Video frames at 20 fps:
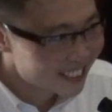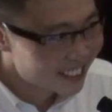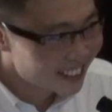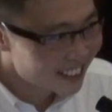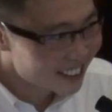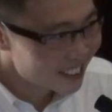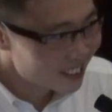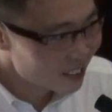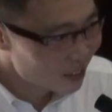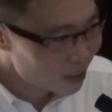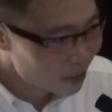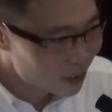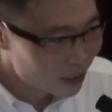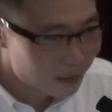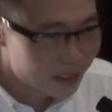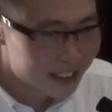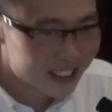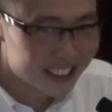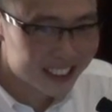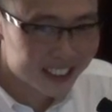Then you do
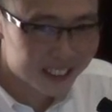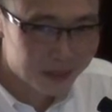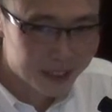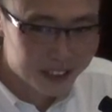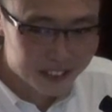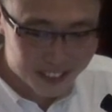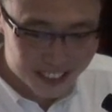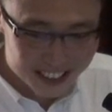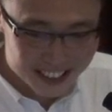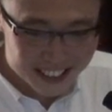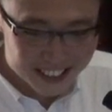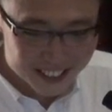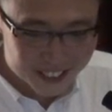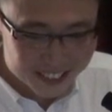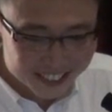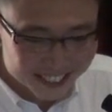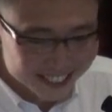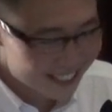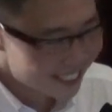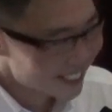your business a bit
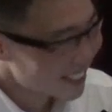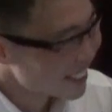faster.